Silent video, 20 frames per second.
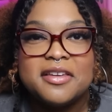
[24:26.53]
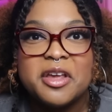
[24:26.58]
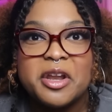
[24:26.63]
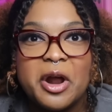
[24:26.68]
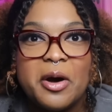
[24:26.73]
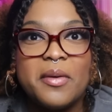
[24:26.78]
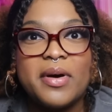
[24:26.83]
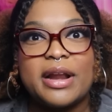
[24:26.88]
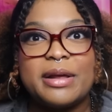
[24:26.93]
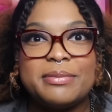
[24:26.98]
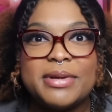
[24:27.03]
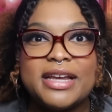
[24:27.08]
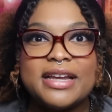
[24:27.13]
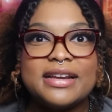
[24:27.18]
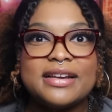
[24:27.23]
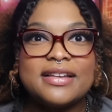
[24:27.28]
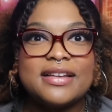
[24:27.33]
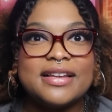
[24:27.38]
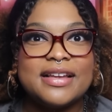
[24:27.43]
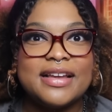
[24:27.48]
You know what I
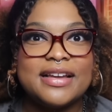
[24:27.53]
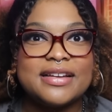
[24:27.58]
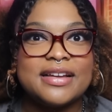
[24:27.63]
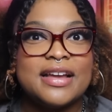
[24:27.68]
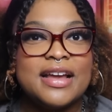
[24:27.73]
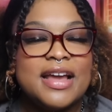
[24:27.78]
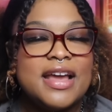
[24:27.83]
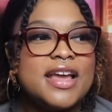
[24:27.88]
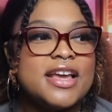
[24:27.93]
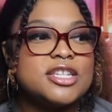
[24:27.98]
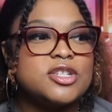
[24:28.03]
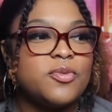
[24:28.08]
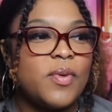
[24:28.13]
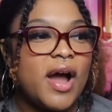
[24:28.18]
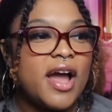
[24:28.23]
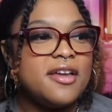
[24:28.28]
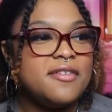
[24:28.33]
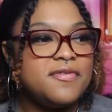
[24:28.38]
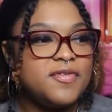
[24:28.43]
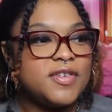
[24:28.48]
mean? His
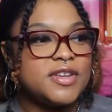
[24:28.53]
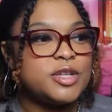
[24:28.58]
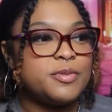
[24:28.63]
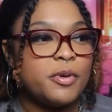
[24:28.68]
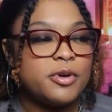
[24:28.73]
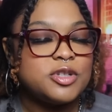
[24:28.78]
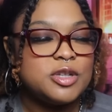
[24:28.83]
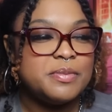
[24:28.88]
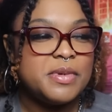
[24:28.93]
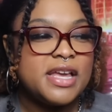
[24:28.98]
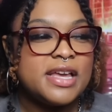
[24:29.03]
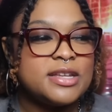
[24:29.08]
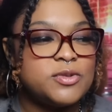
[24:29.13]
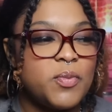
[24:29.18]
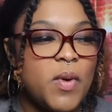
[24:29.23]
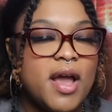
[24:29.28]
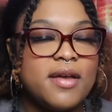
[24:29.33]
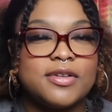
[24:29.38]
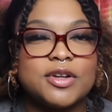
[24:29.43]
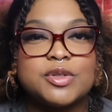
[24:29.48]
wife is supposed to be his
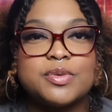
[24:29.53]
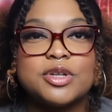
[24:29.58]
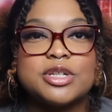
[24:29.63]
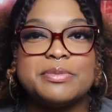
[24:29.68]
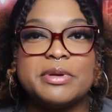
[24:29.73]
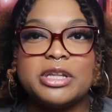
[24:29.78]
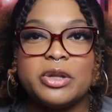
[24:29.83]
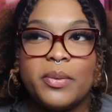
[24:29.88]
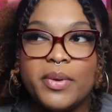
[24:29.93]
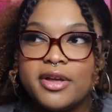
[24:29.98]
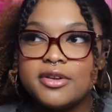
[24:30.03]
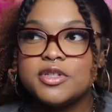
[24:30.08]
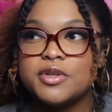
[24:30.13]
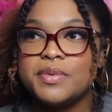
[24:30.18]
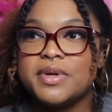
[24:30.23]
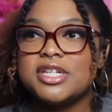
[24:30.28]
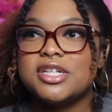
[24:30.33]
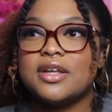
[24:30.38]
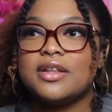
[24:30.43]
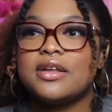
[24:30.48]
wife. They're supposed to be loyal to
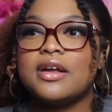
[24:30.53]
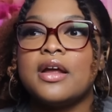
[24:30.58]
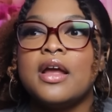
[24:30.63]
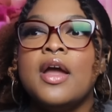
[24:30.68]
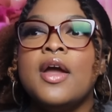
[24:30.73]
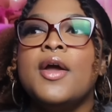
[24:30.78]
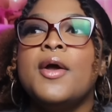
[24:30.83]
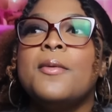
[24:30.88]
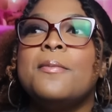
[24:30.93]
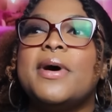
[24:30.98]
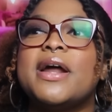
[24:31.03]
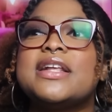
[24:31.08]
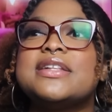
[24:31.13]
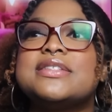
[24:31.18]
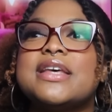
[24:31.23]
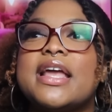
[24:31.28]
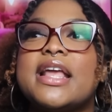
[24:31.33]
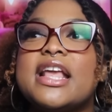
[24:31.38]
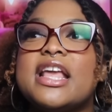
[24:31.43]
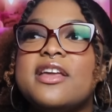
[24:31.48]
each other. But it's
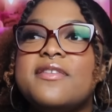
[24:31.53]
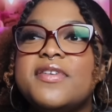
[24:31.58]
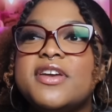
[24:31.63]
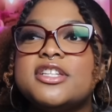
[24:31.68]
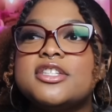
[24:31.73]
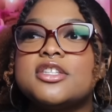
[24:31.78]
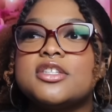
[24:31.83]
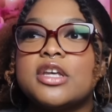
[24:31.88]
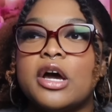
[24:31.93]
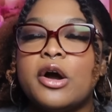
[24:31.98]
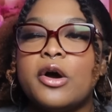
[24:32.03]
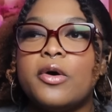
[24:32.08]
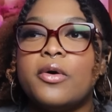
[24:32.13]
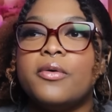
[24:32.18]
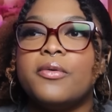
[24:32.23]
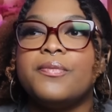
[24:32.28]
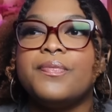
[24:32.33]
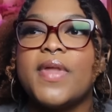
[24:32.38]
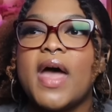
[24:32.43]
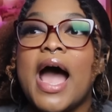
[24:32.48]
like, even
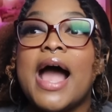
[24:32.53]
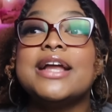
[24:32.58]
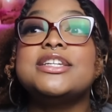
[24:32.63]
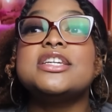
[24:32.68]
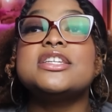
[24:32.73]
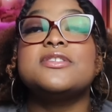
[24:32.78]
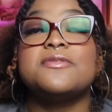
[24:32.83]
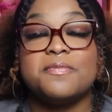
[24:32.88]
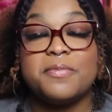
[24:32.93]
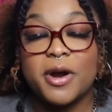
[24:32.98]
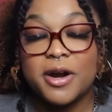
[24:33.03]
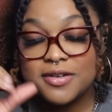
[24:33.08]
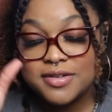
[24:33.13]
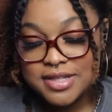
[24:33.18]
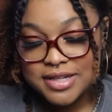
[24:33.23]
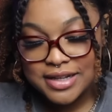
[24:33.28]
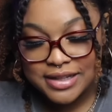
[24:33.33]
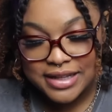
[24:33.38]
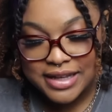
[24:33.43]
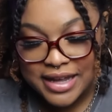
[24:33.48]
so, I just
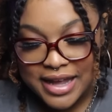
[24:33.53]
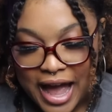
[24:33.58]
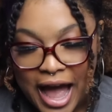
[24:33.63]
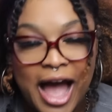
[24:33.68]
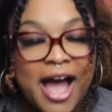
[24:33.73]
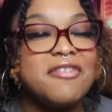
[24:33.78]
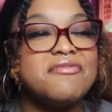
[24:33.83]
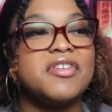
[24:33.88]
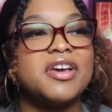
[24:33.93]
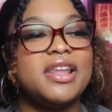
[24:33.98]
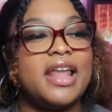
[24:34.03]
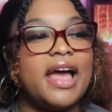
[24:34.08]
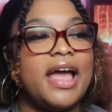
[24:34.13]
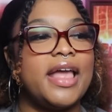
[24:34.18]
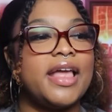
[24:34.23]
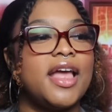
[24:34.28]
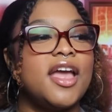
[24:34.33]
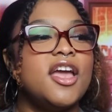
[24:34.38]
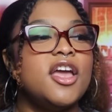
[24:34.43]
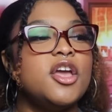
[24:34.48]
personally, I feel
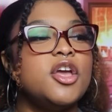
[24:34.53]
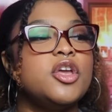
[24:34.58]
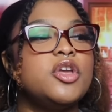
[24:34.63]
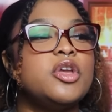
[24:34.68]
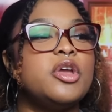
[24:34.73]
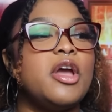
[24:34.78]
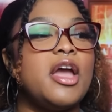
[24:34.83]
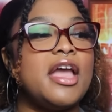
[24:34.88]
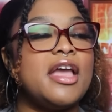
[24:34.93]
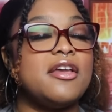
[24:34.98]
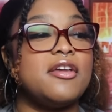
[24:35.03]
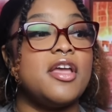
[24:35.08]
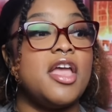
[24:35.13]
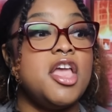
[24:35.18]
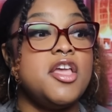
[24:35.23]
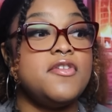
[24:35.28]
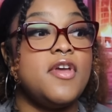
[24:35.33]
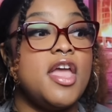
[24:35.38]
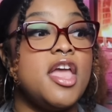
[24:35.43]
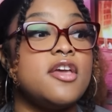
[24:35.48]
like
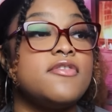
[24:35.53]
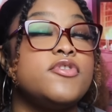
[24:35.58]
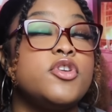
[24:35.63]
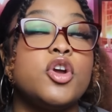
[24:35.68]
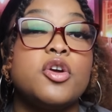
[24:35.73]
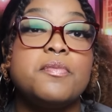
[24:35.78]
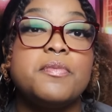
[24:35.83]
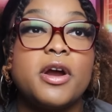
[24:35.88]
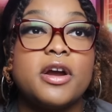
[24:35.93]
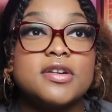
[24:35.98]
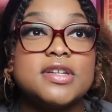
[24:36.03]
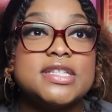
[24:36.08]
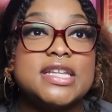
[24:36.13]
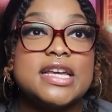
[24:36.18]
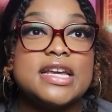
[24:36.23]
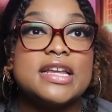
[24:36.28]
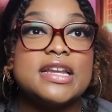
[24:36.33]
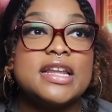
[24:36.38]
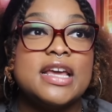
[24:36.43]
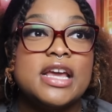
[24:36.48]
if your
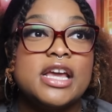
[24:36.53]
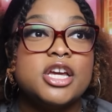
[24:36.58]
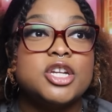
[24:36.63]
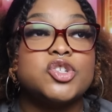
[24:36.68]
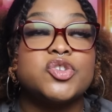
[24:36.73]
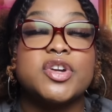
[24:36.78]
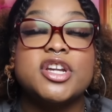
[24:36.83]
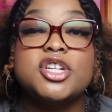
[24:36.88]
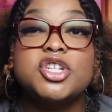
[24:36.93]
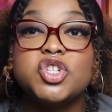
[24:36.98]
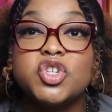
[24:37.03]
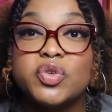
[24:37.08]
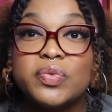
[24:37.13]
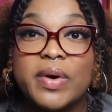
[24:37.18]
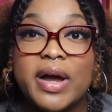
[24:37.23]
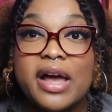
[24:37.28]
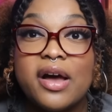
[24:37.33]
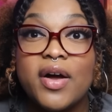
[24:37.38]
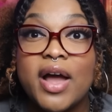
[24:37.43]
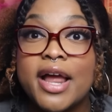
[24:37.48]
person treats you
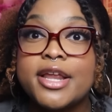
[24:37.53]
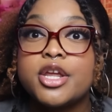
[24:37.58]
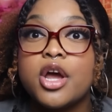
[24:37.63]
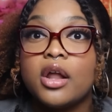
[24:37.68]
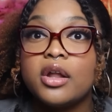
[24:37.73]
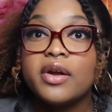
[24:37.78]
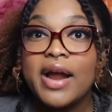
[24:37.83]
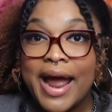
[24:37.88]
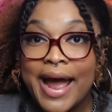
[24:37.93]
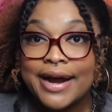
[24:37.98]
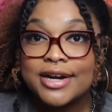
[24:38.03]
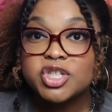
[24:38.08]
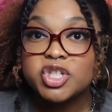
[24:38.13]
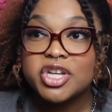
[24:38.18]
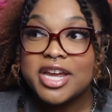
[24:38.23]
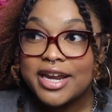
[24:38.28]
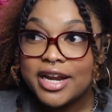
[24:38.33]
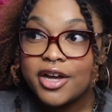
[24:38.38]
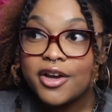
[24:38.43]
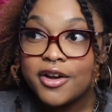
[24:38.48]
well and y'all are
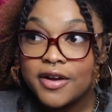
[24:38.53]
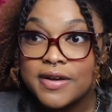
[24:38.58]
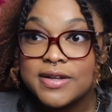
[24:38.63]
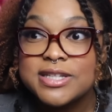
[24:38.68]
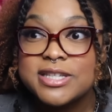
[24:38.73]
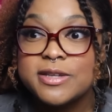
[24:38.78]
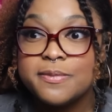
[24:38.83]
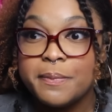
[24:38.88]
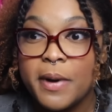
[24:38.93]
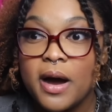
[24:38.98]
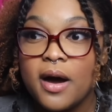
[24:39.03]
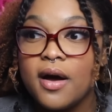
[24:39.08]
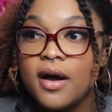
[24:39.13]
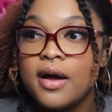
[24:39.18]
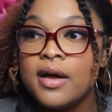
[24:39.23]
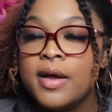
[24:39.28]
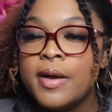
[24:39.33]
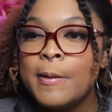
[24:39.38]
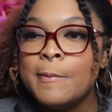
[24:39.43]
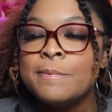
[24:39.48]
actually in a good
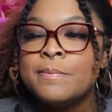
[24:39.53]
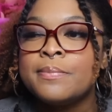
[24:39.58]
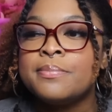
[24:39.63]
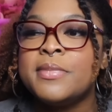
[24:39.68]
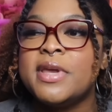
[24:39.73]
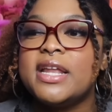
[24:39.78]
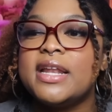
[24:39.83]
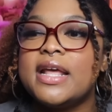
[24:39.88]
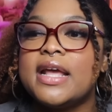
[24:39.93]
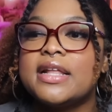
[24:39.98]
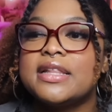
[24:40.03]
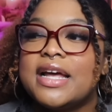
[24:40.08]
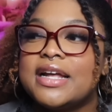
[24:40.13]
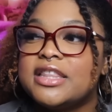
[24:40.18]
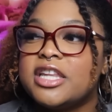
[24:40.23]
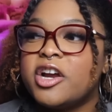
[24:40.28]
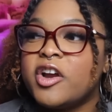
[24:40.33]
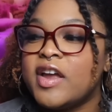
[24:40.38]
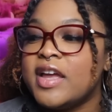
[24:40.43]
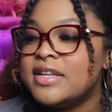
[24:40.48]
spot, meaning
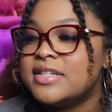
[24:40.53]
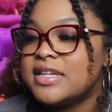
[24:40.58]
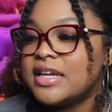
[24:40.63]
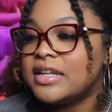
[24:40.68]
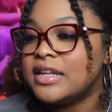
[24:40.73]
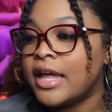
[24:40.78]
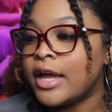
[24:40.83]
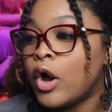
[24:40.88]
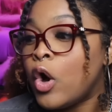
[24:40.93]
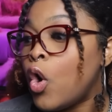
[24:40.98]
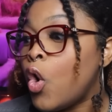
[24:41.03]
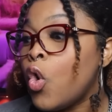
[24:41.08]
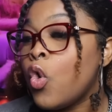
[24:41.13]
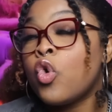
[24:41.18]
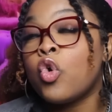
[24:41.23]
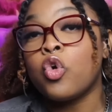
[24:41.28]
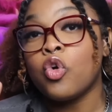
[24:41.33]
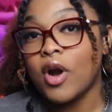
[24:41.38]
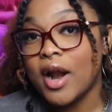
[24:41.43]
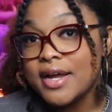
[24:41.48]
that there isn't like a whole
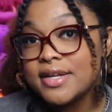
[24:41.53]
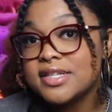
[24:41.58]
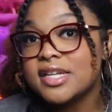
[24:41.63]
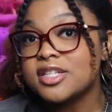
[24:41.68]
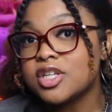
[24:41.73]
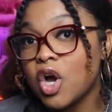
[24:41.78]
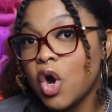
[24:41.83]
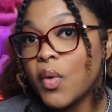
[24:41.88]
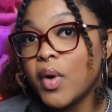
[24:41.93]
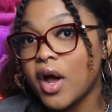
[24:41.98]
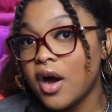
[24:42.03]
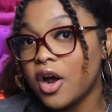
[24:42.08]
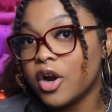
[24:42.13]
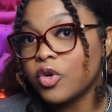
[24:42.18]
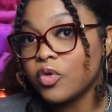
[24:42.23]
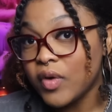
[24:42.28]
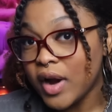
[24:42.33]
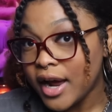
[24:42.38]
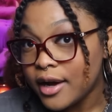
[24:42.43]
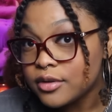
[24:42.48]
crisis going on
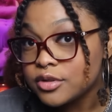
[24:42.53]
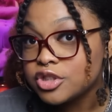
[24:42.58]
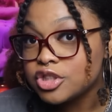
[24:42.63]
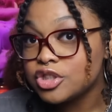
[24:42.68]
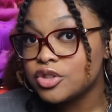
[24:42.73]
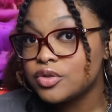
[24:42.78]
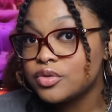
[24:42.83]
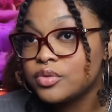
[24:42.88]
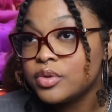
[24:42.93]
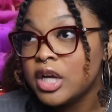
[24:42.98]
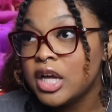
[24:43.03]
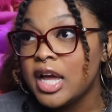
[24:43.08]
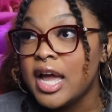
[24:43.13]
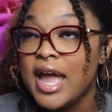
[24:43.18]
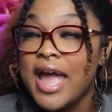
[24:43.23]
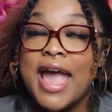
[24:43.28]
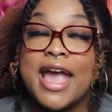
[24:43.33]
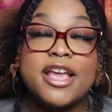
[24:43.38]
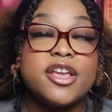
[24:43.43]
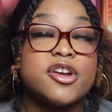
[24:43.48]
around you,
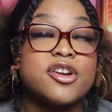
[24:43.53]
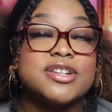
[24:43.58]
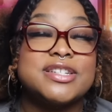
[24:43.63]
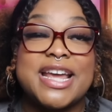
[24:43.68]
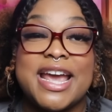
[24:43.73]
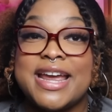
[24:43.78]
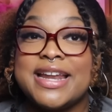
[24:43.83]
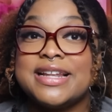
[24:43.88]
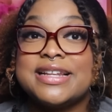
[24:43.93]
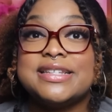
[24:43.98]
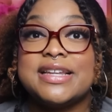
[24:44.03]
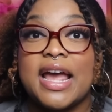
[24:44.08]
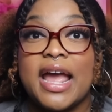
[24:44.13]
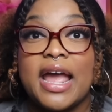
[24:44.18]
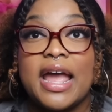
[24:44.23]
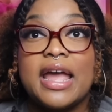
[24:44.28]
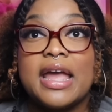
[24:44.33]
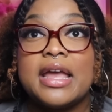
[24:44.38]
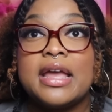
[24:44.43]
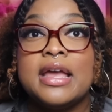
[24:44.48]
and your day to
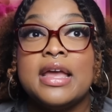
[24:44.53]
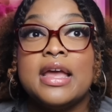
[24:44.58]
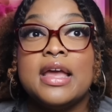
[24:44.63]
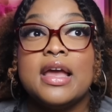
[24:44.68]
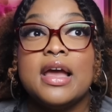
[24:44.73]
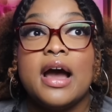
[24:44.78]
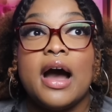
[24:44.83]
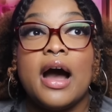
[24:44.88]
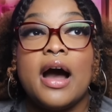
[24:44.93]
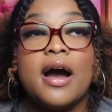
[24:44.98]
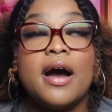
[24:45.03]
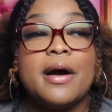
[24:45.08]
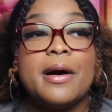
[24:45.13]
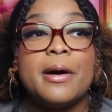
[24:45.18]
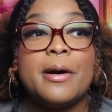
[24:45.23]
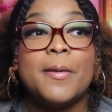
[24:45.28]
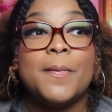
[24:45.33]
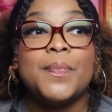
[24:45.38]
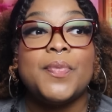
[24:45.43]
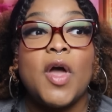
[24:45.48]
day,
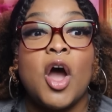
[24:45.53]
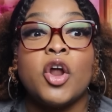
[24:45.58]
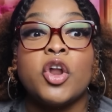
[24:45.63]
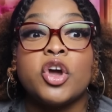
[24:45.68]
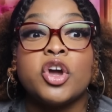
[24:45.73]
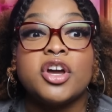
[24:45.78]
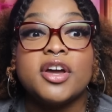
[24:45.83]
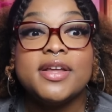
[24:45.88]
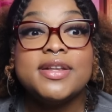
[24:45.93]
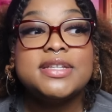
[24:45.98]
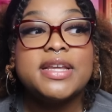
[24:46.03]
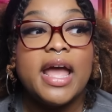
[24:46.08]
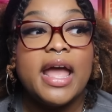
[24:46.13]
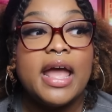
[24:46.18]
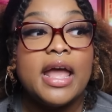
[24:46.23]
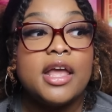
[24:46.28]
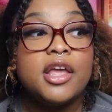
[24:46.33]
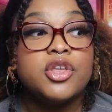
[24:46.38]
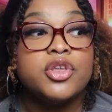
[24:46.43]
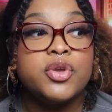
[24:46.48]
on a good
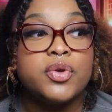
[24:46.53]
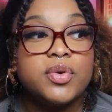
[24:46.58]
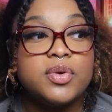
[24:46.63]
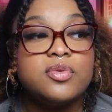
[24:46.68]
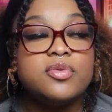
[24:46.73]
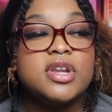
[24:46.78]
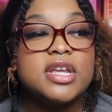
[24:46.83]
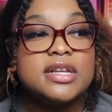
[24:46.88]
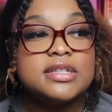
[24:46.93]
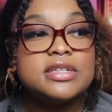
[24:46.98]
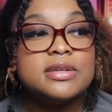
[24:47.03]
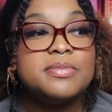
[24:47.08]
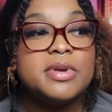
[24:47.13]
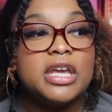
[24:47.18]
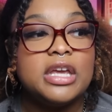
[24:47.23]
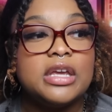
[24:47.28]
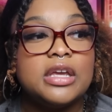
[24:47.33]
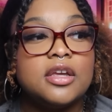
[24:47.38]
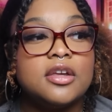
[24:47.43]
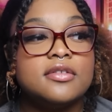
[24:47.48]
day, you need to
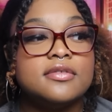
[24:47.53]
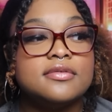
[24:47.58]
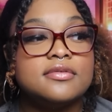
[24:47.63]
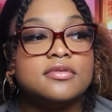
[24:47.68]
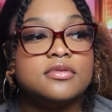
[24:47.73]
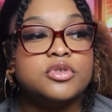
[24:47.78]
be